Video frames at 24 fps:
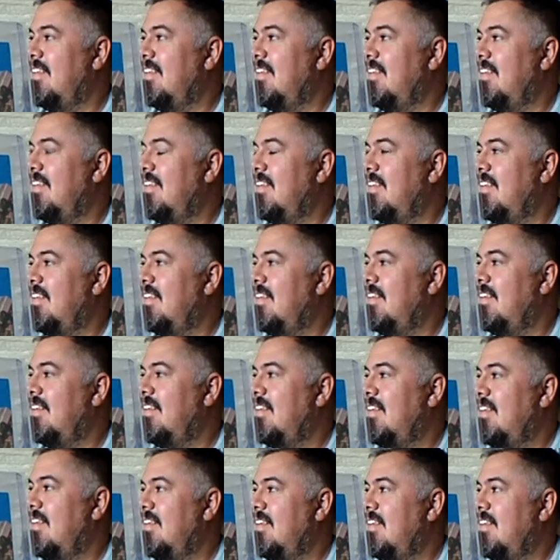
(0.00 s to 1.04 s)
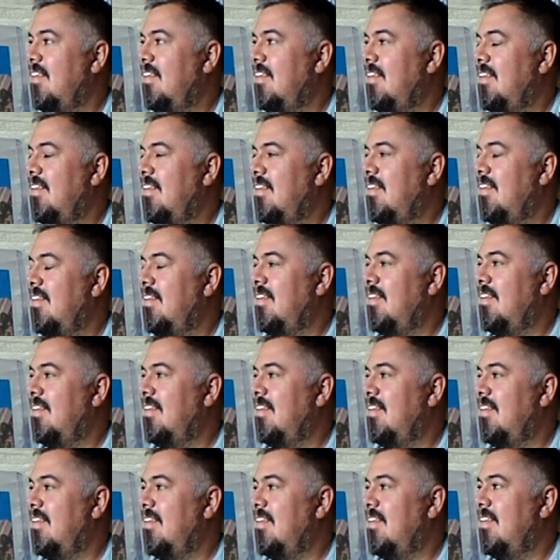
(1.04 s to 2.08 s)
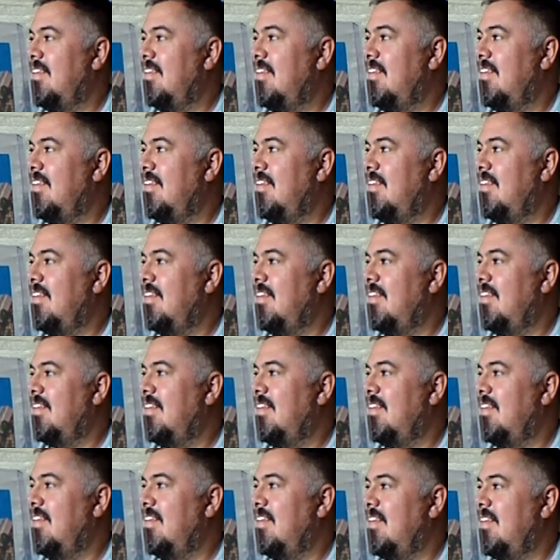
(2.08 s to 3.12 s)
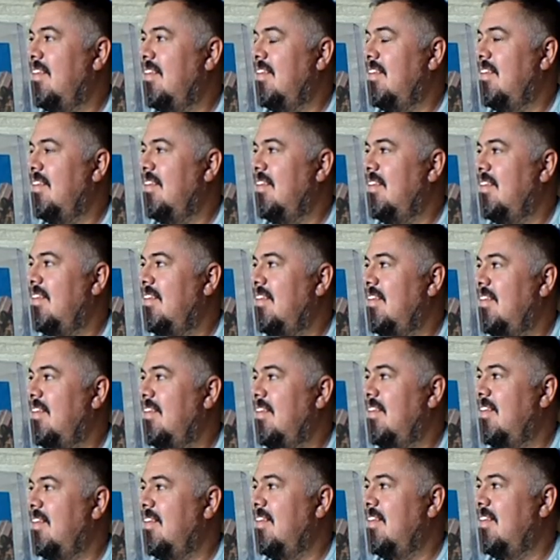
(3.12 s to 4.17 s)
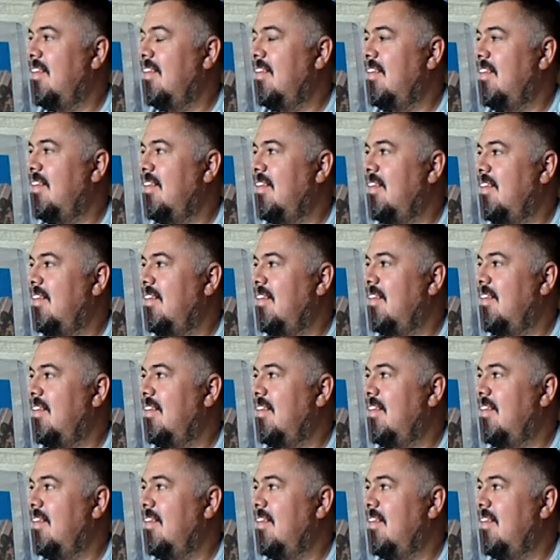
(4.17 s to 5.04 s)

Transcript: (silent)